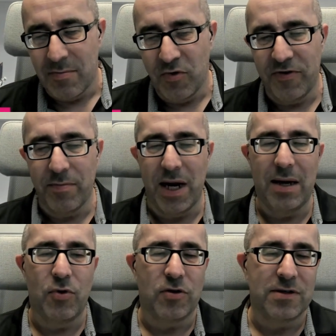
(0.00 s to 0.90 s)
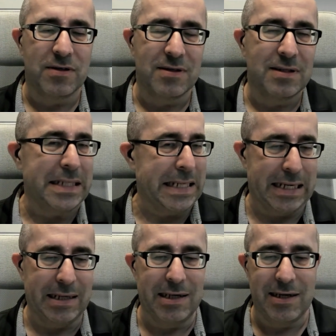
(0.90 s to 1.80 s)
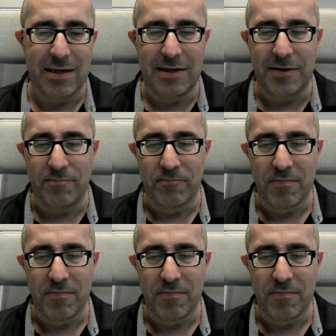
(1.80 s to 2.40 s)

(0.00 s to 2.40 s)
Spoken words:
moving mailboxes, yada yada.